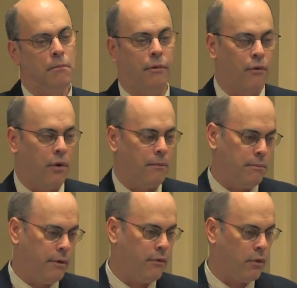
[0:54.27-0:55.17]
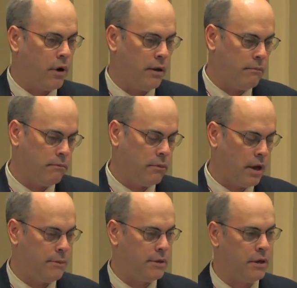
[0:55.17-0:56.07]
Before before I
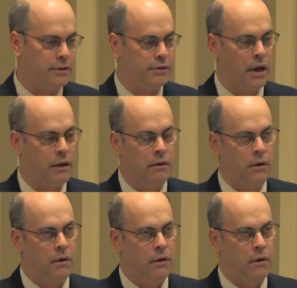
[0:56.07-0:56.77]
came to TLC, I